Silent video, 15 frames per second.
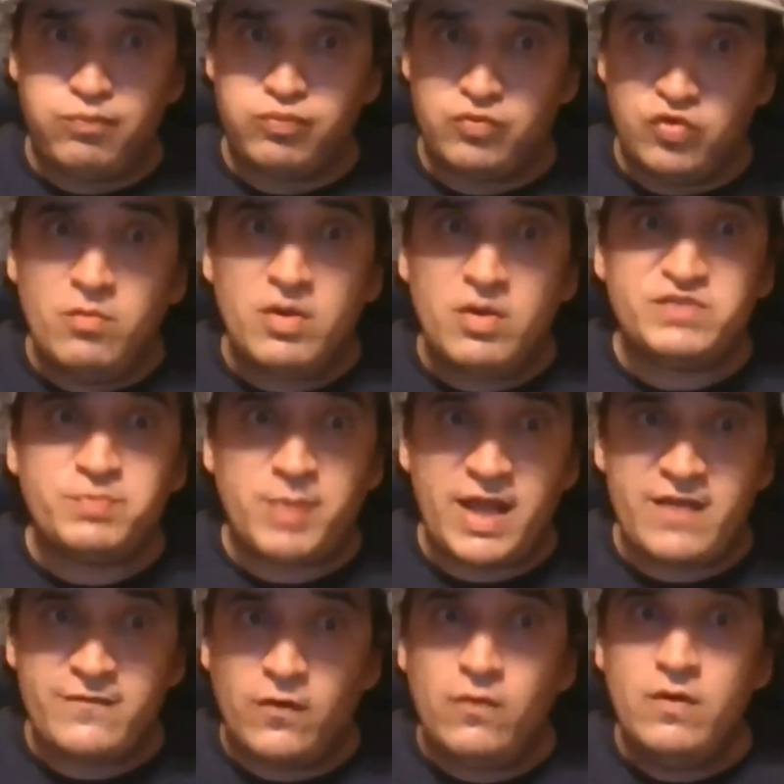too much
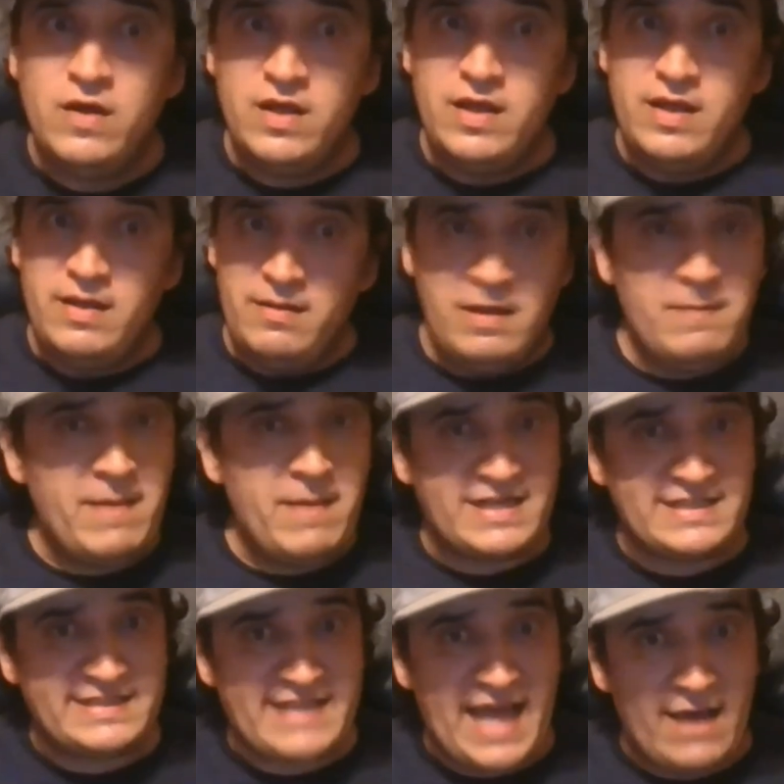playful, he makes a
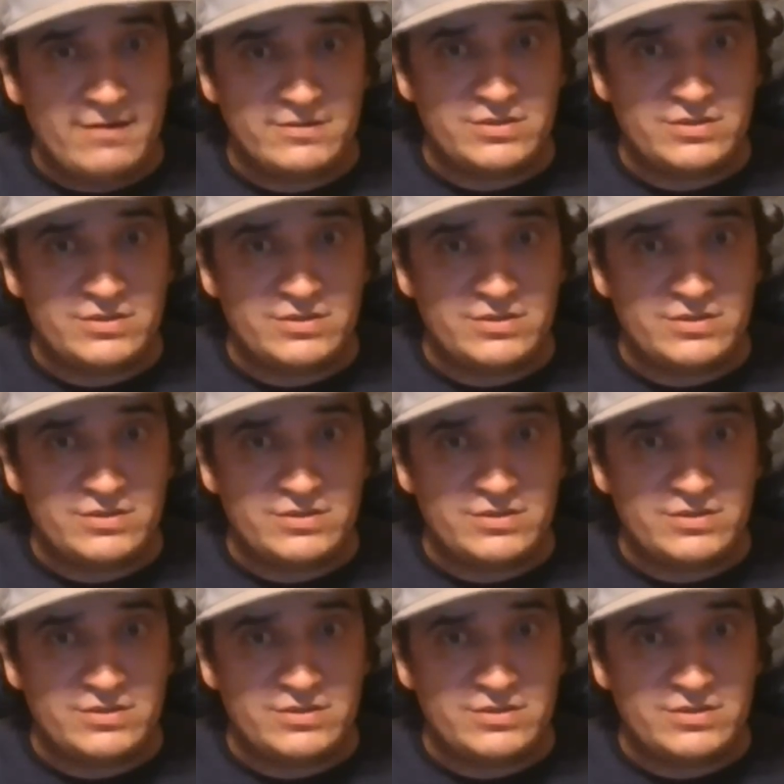sound